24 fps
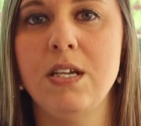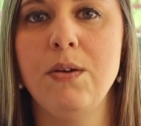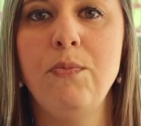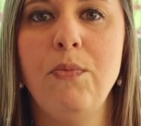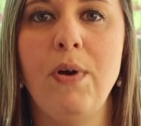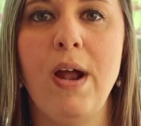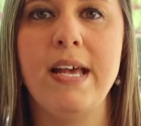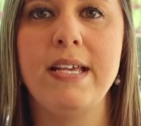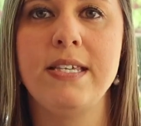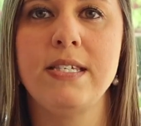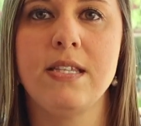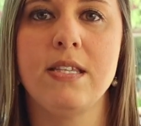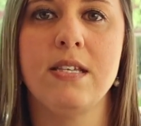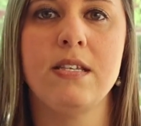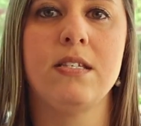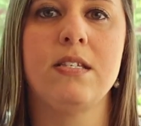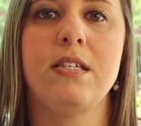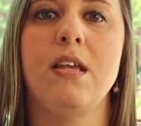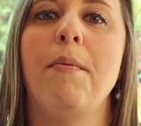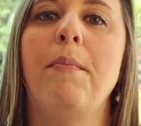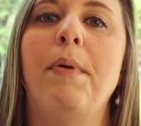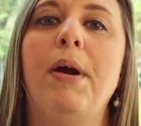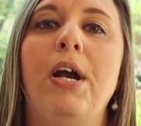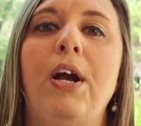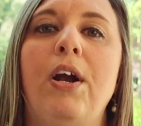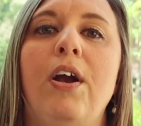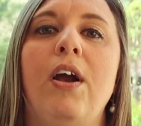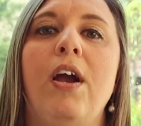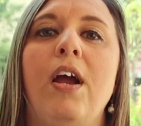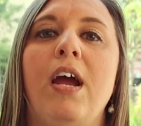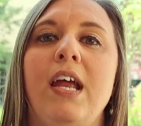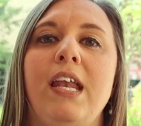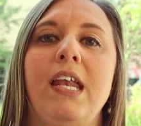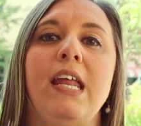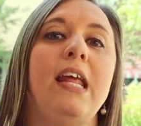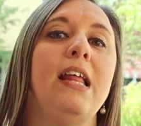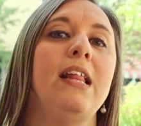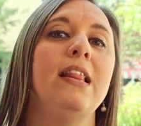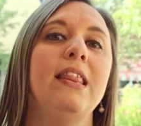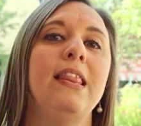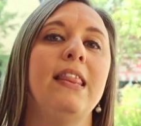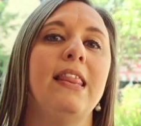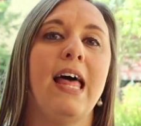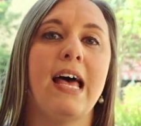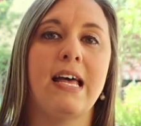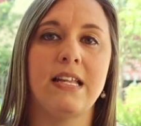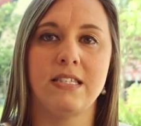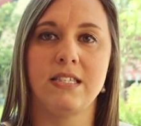some rest this summer and eat
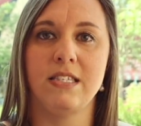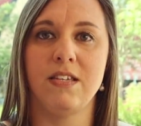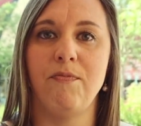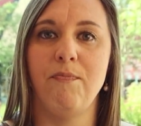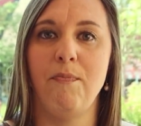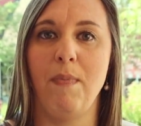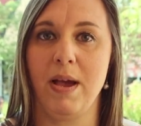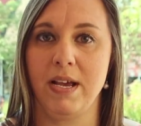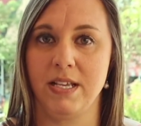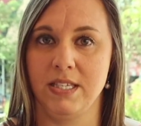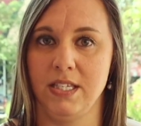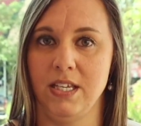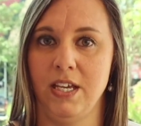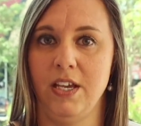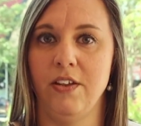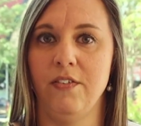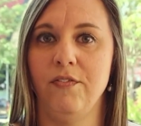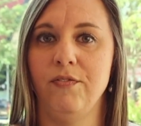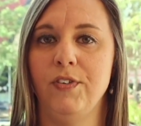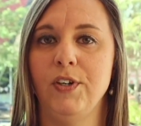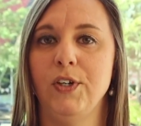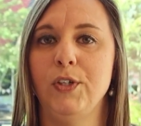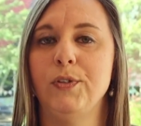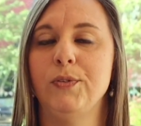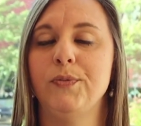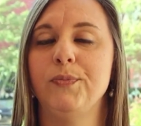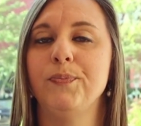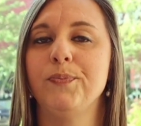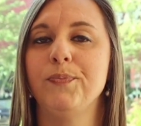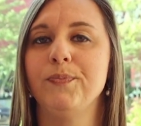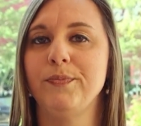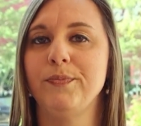lots of Mexican food.